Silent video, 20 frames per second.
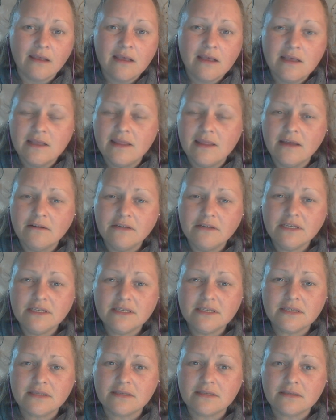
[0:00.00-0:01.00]
There
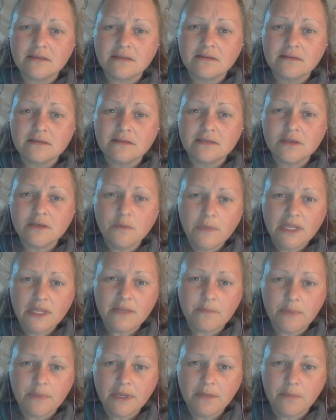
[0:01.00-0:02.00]
is so many
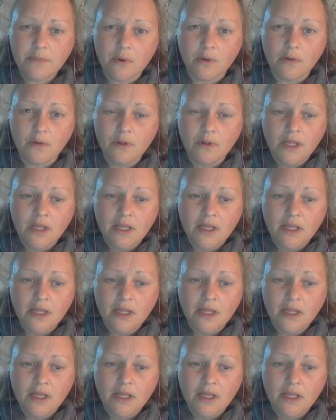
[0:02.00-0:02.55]
people.